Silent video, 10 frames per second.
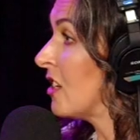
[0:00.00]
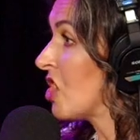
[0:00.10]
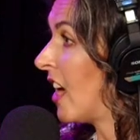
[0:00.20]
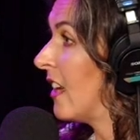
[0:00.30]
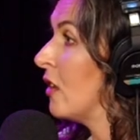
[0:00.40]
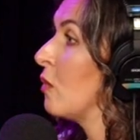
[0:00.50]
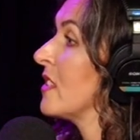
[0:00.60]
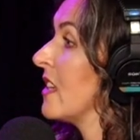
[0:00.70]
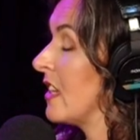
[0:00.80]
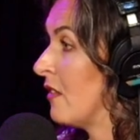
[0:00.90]
a child
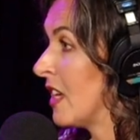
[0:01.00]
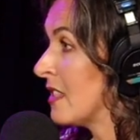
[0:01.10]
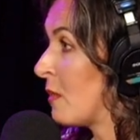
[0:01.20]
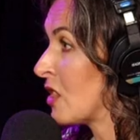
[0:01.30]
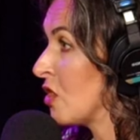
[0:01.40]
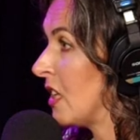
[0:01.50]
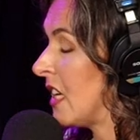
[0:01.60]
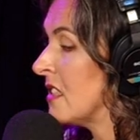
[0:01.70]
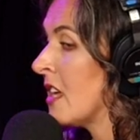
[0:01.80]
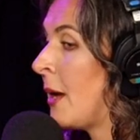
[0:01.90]
with significant special
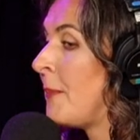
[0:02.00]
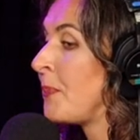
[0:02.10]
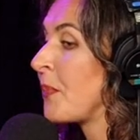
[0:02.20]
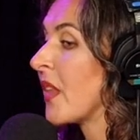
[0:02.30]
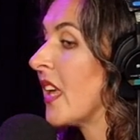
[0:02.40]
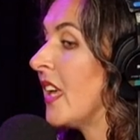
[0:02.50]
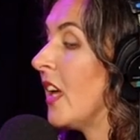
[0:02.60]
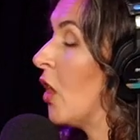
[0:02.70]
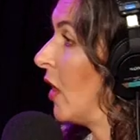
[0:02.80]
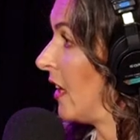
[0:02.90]
needs
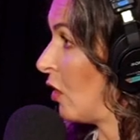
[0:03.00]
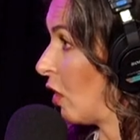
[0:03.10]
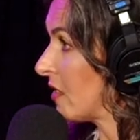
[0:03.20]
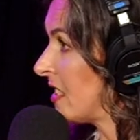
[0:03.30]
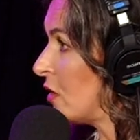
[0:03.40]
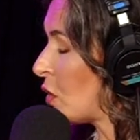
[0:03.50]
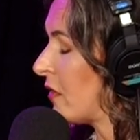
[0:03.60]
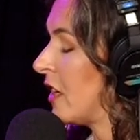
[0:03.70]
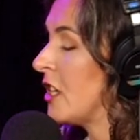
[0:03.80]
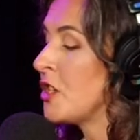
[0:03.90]
in an overseas
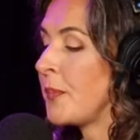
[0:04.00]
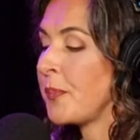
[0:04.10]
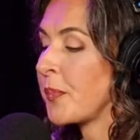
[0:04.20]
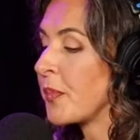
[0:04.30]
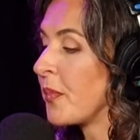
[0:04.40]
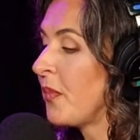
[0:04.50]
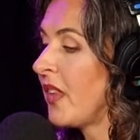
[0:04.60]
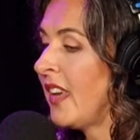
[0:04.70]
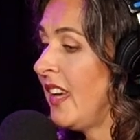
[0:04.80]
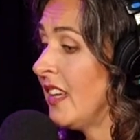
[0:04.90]
orphanage.
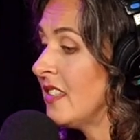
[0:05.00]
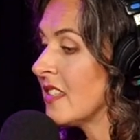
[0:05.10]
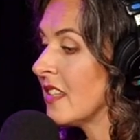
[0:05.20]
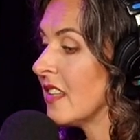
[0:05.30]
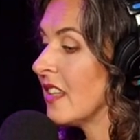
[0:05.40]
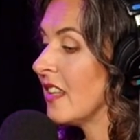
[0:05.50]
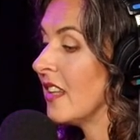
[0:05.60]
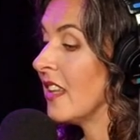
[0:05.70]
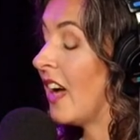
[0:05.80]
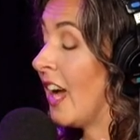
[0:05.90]
And
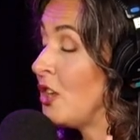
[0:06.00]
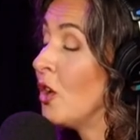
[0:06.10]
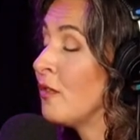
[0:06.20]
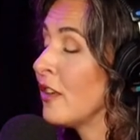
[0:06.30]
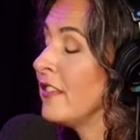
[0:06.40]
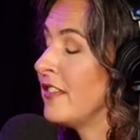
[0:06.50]
I know for